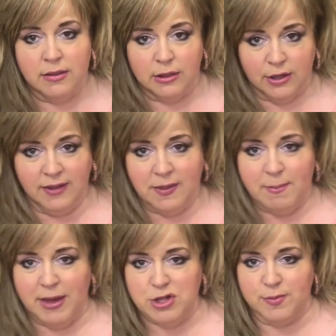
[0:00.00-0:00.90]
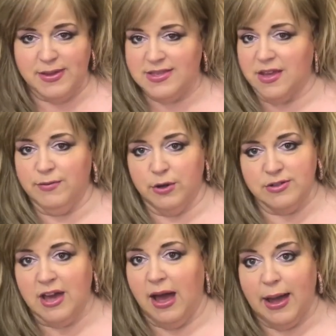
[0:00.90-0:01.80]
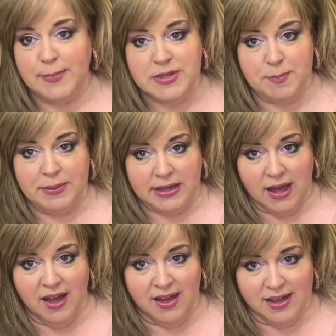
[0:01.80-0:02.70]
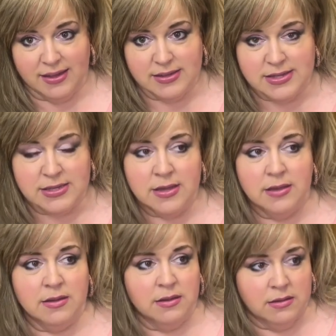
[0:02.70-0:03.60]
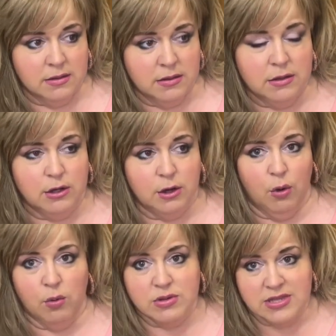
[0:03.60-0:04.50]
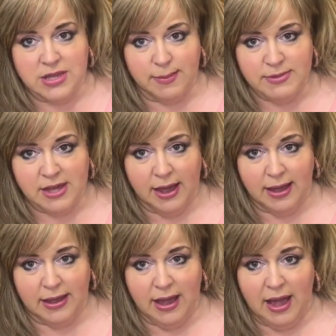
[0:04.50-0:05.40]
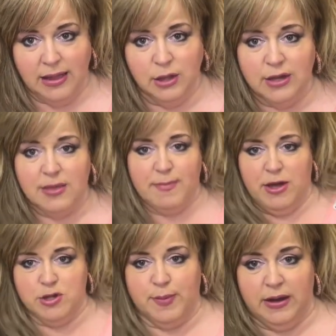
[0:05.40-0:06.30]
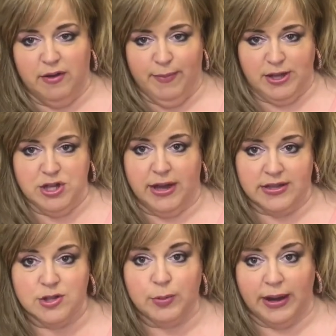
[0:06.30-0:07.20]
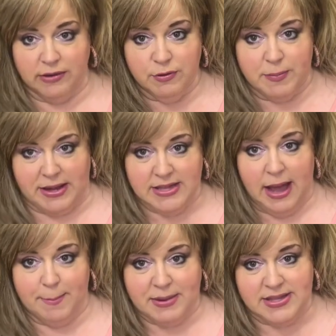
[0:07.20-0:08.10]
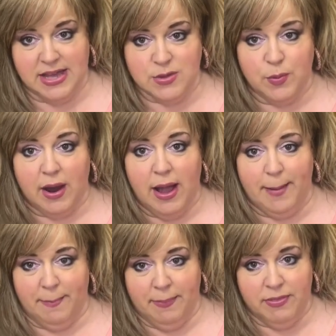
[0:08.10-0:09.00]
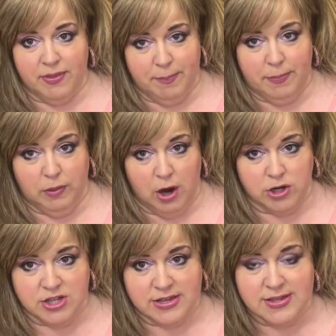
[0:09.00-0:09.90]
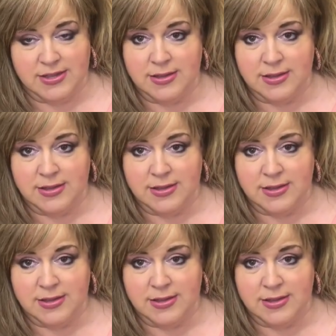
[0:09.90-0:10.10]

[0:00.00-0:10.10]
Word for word: Look at the measurements of your tops because you know, sometimes I look at the measurement of my chest, right, for my top, because that's where I'm the largest.